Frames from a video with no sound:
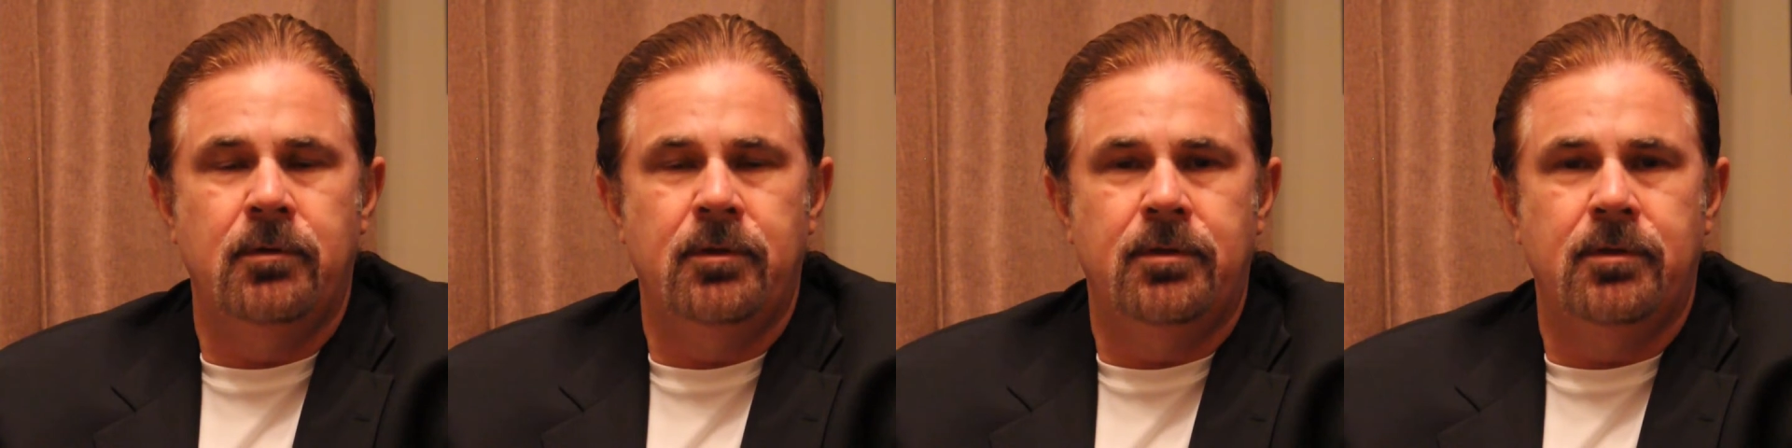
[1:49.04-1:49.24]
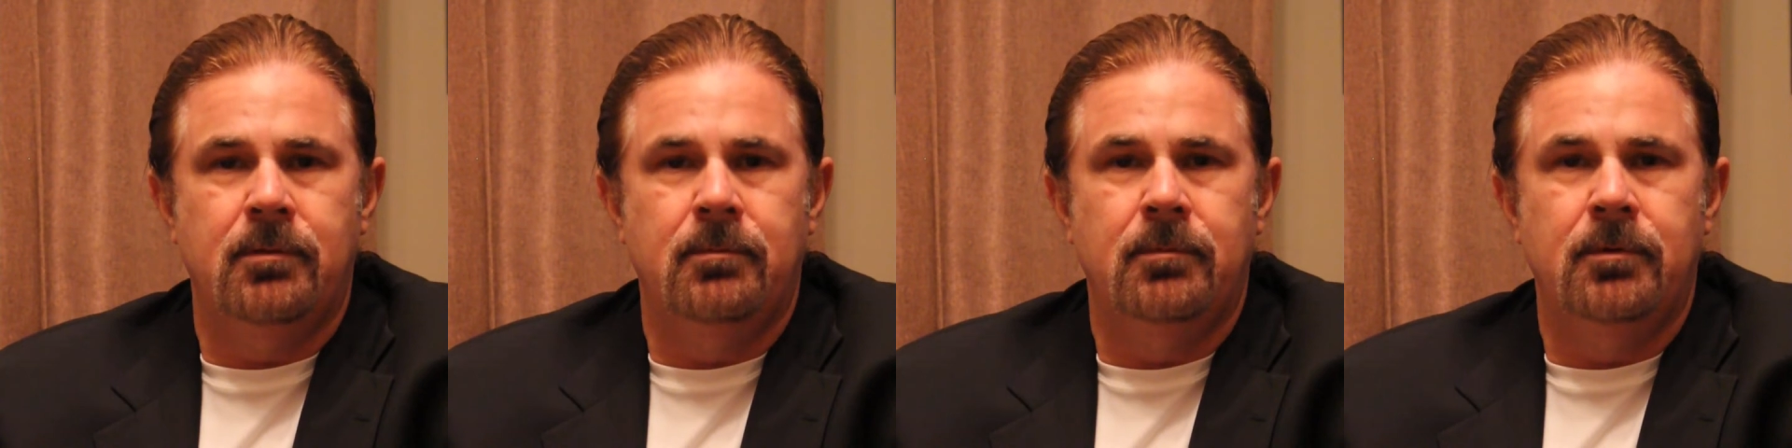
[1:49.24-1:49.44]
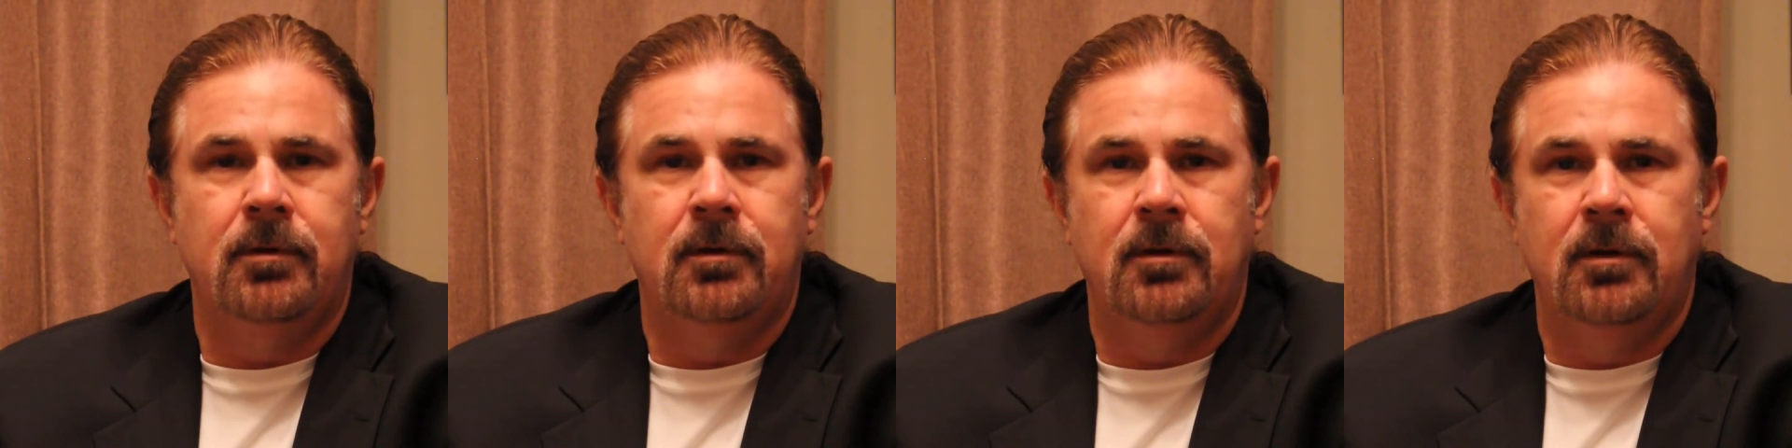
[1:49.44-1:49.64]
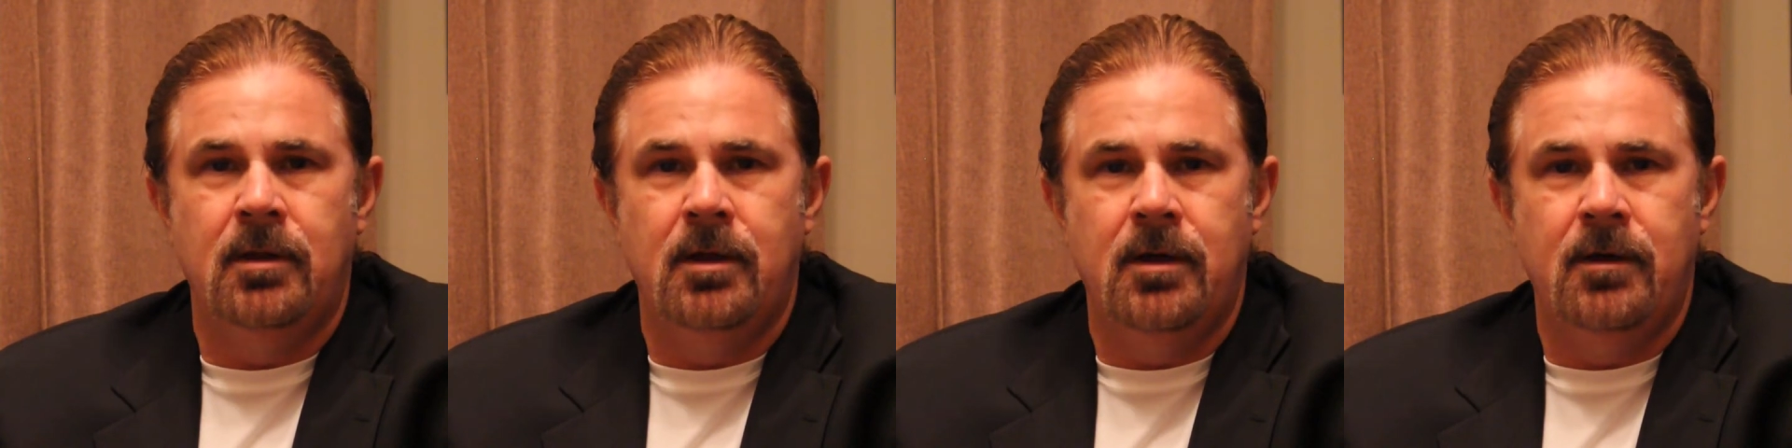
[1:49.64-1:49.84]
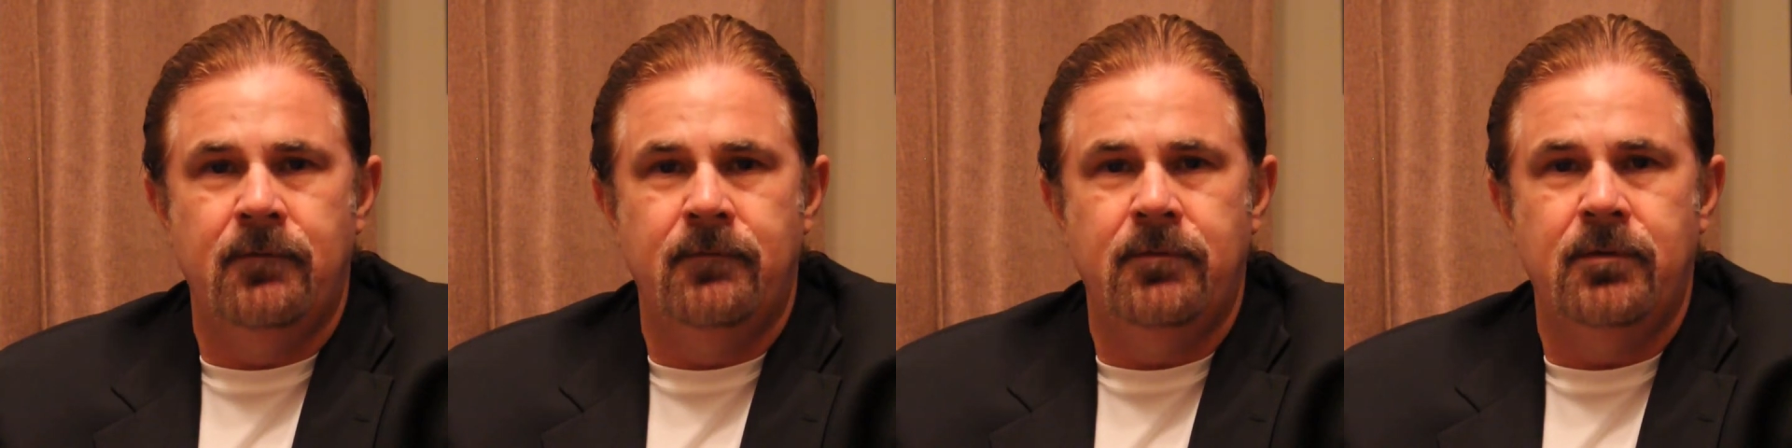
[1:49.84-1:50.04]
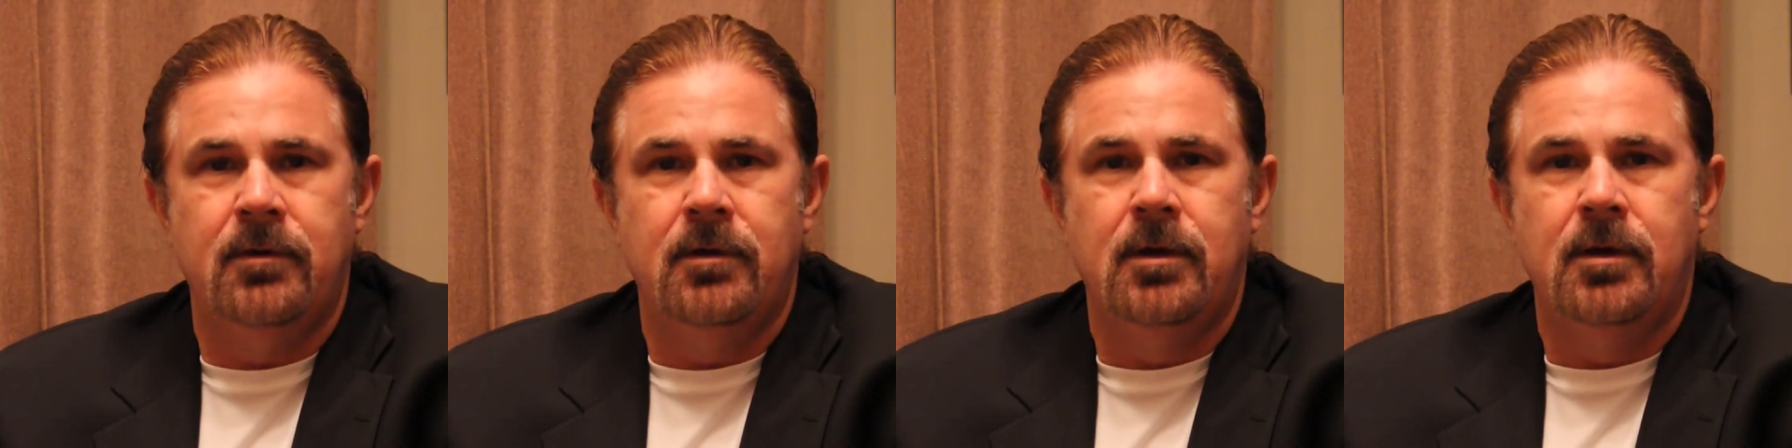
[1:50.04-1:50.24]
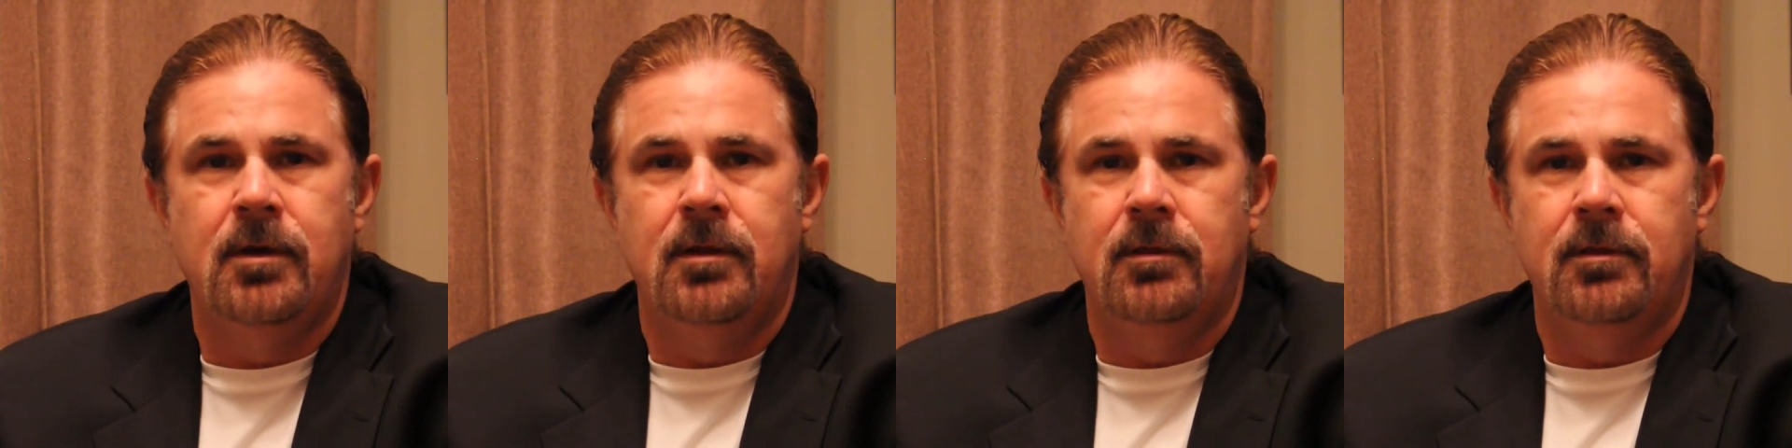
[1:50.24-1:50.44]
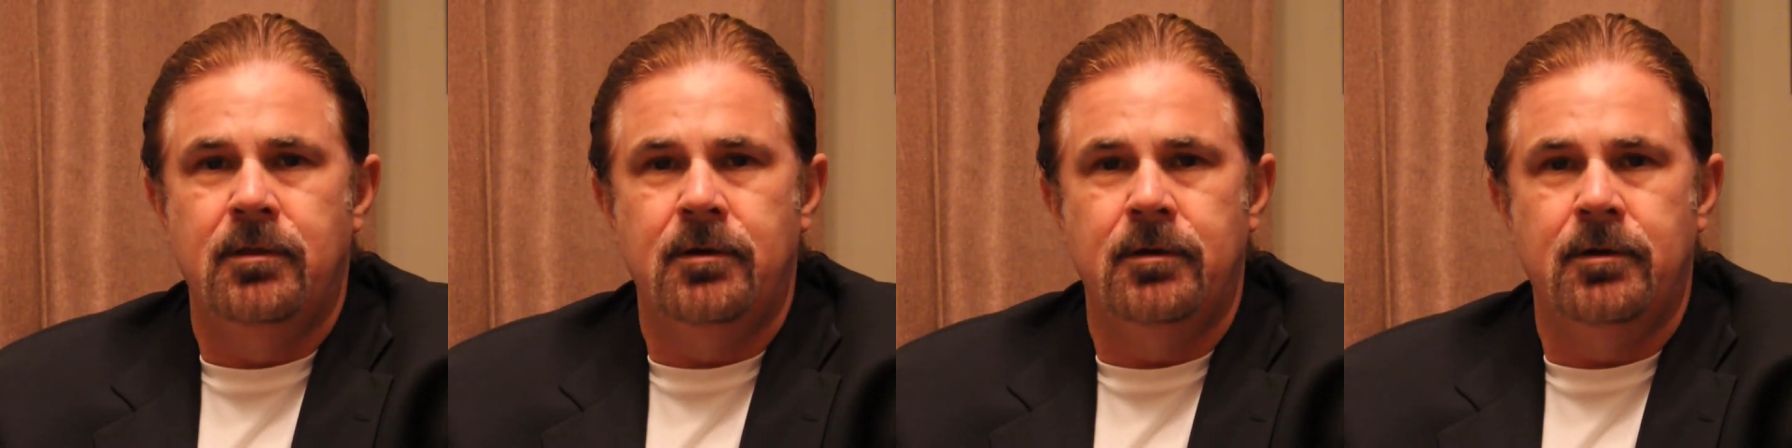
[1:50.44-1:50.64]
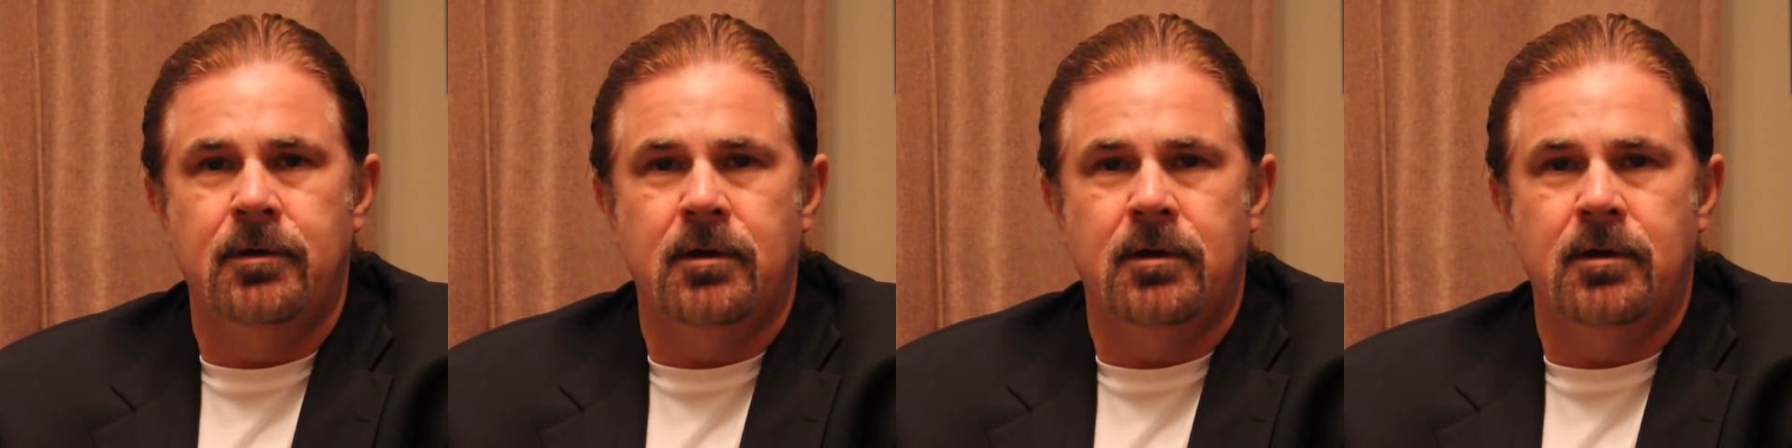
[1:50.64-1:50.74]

with them love their